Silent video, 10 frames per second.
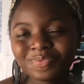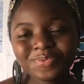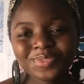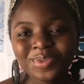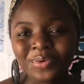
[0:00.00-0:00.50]

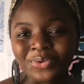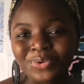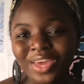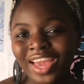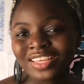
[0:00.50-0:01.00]
So you
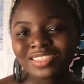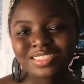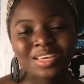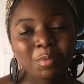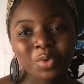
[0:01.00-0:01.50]
guys
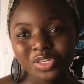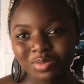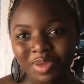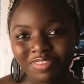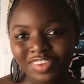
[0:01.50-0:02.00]
keep watching
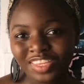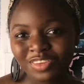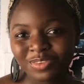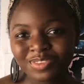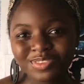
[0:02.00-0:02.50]
my
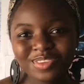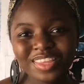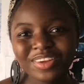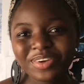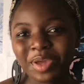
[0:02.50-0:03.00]
videos so
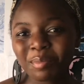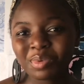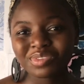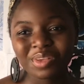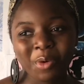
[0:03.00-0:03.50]
that we can
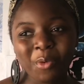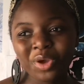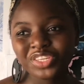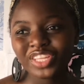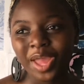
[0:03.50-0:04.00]
boost our
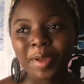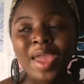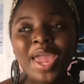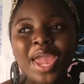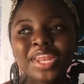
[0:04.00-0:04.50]
watch time.
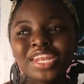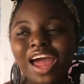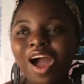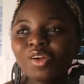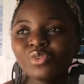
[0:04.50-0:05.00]
And
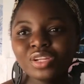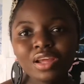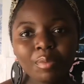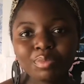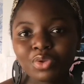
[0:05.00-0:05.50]
I'll really
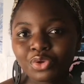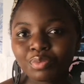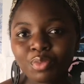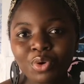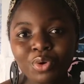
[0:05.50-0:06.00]
upload
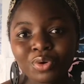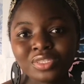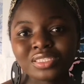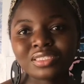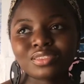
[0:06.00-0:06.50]
more
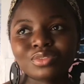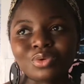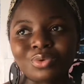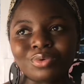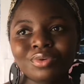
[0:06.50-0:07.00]
content, so
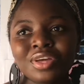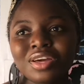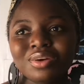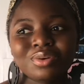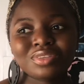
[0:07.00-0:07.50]

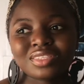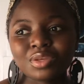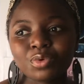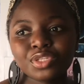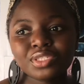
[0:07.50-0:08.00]
because the
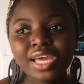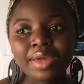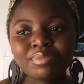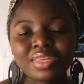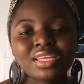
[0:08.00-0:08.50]
watch time
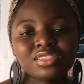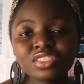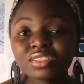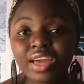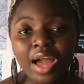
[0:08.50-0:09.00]
can
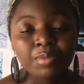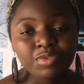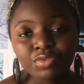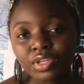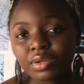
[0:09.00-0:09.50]
just come if
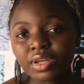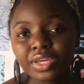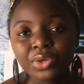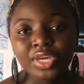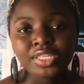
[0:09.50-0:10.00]

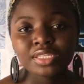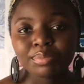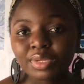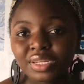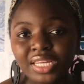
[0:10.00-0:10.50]
you ain't
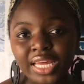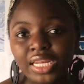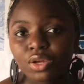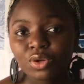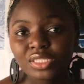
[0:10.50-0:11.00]
uploading
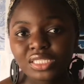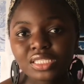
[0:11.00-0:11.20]
any content.